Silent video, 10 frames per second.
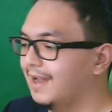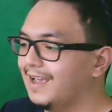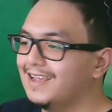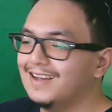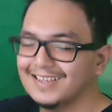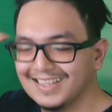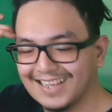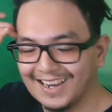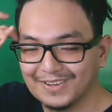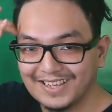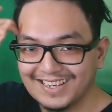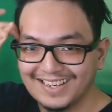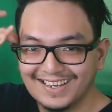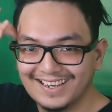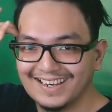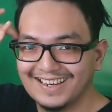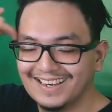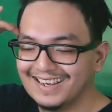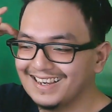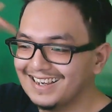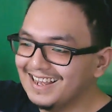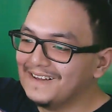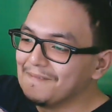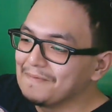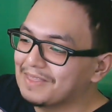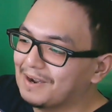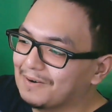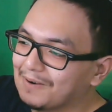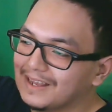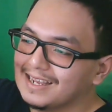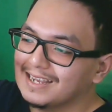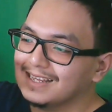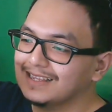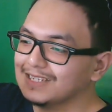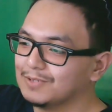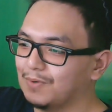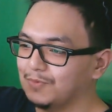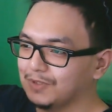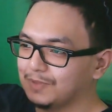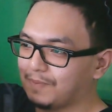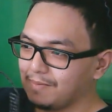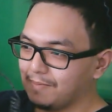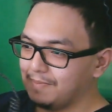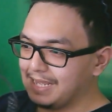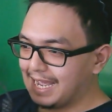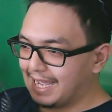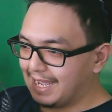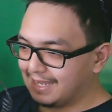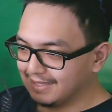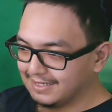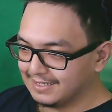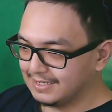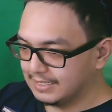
I got it out. Now, this one would probably add